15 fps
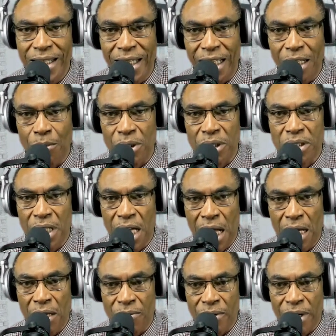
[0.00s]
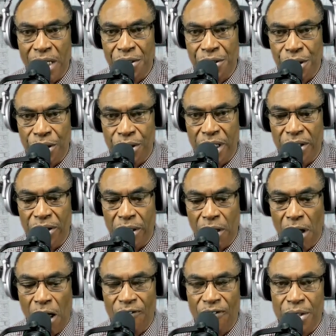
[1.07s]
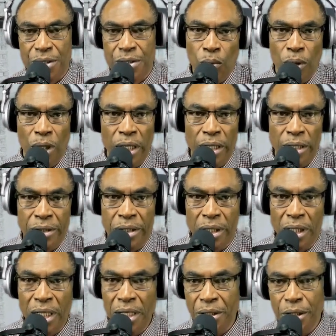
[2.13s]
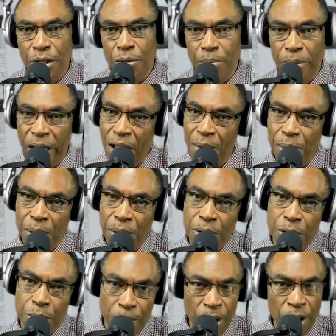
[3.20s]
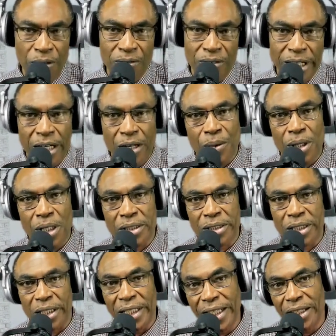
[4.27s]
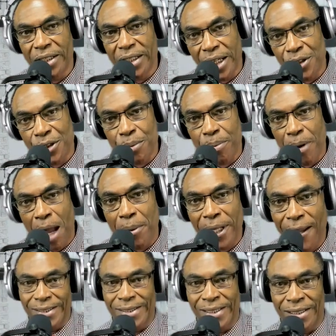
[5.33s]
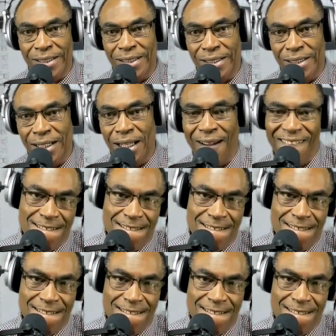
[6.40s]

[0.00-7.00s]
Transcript: deed was not registered in their office, would the lender be able to prove there was a lien against your property? Uh,